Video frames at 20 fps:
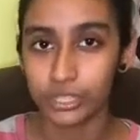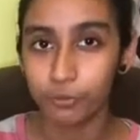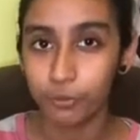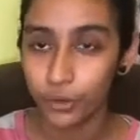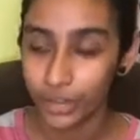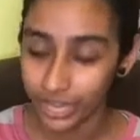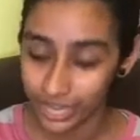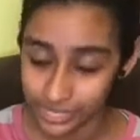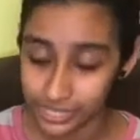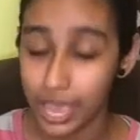For
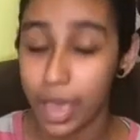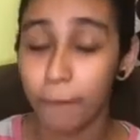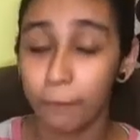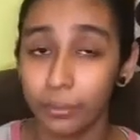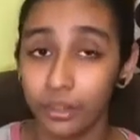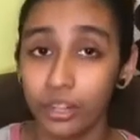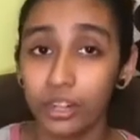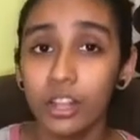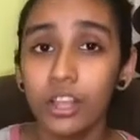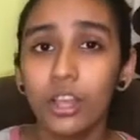
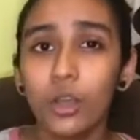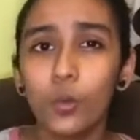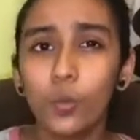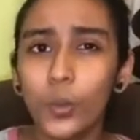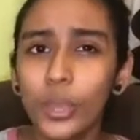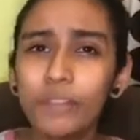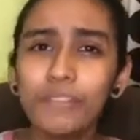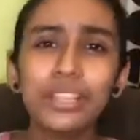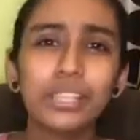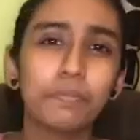example,
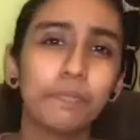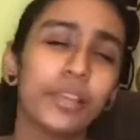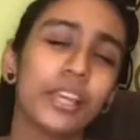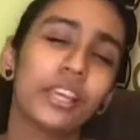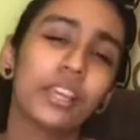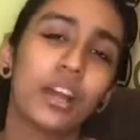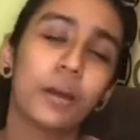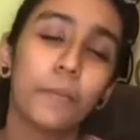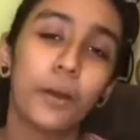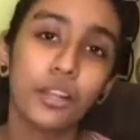when we
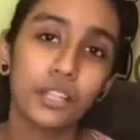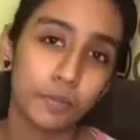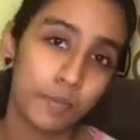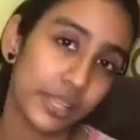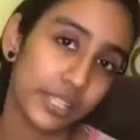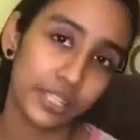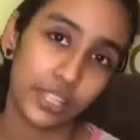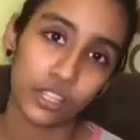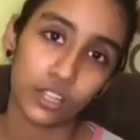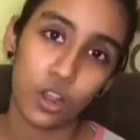speak about
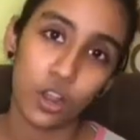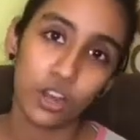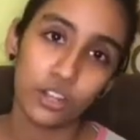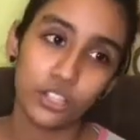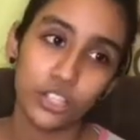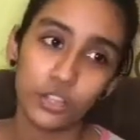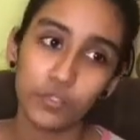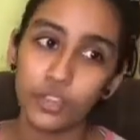space technology,